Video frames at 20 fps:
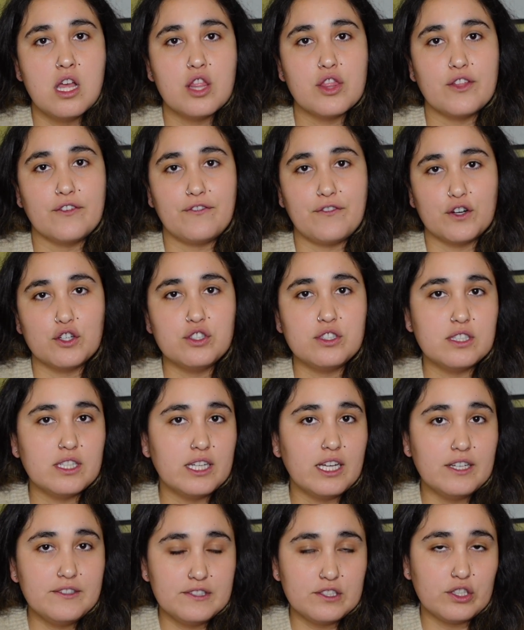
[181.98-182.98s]
The first
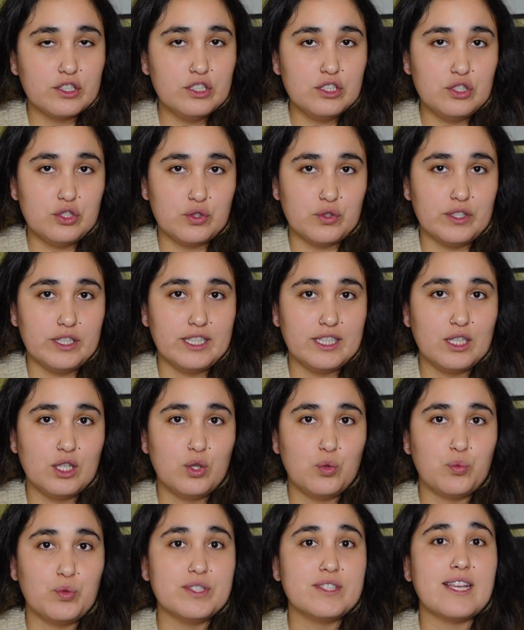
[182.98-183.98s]
thing I started
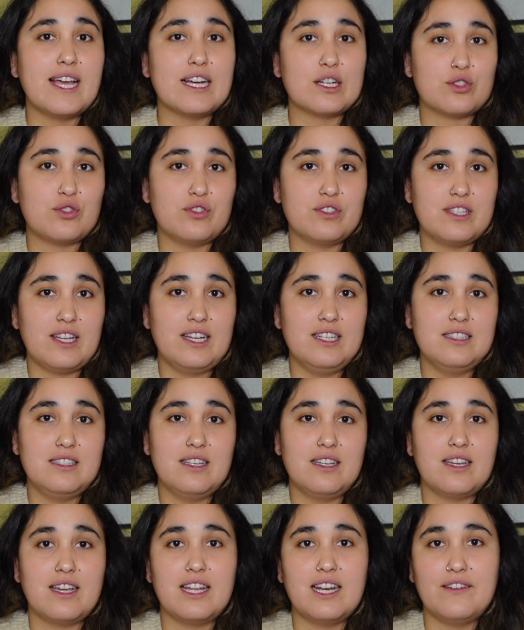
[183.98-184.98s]
doing was
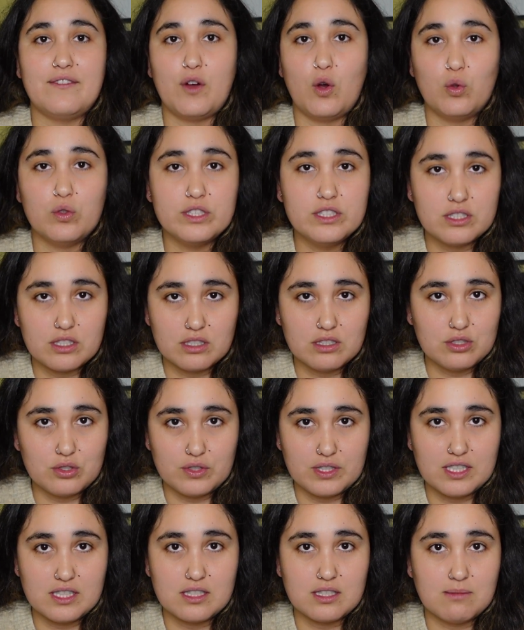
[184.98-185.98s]
exercising, and I've only started
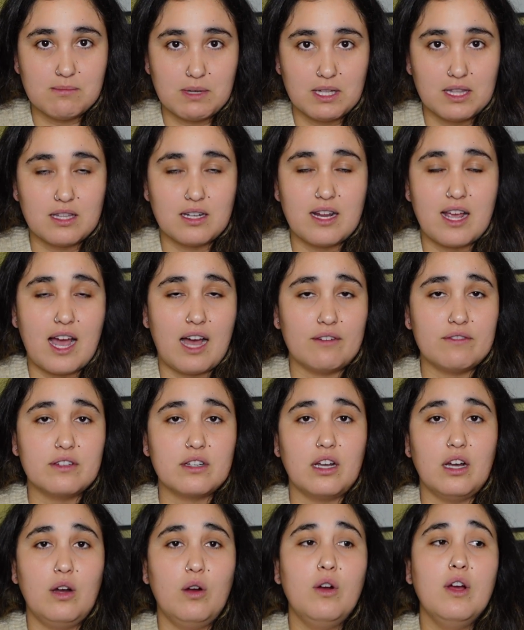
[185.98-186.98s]
doing this a month and a half
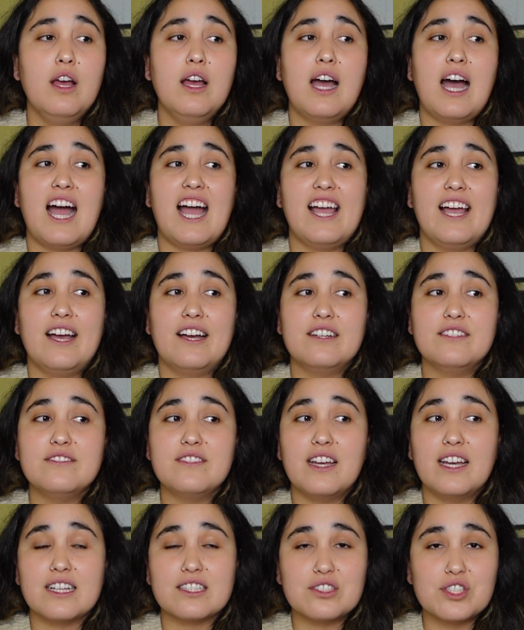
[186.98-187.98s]
ago. I
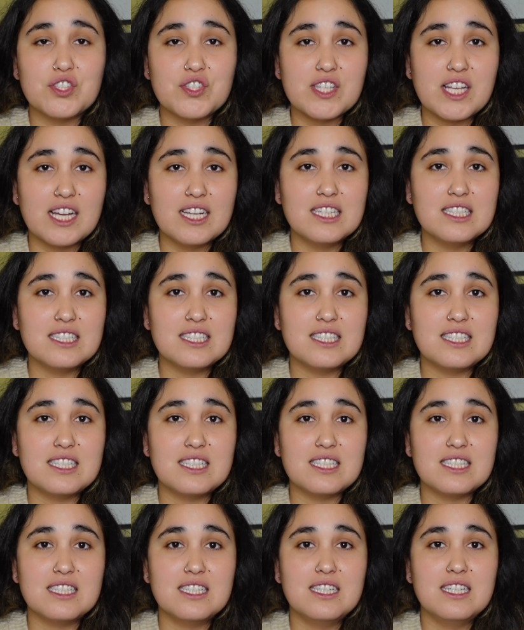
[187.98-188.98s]
have
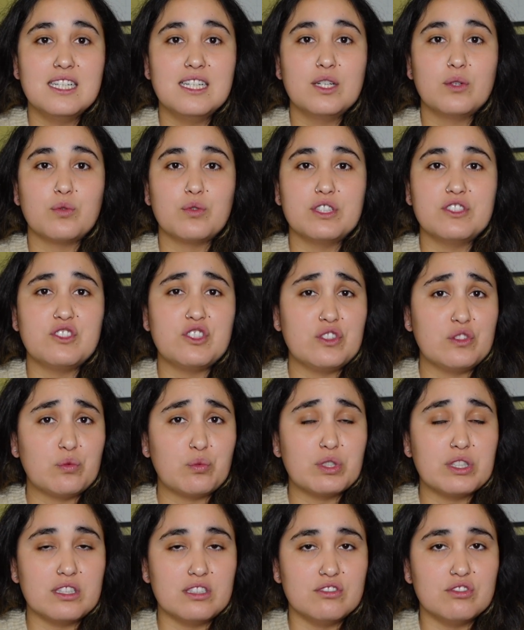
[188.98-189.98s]
exercised
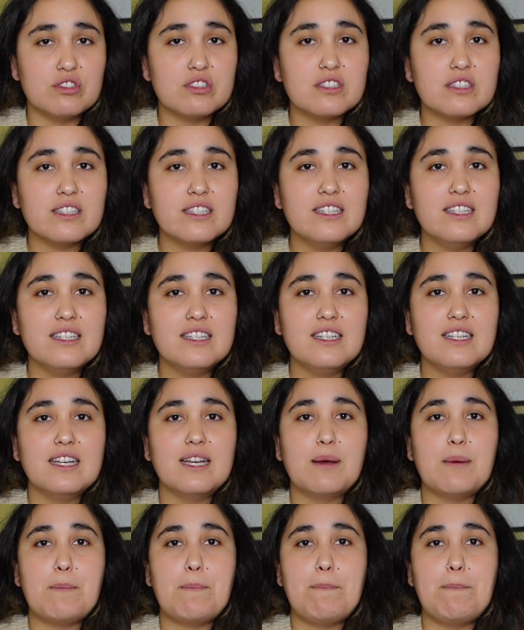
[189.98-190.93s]
religiously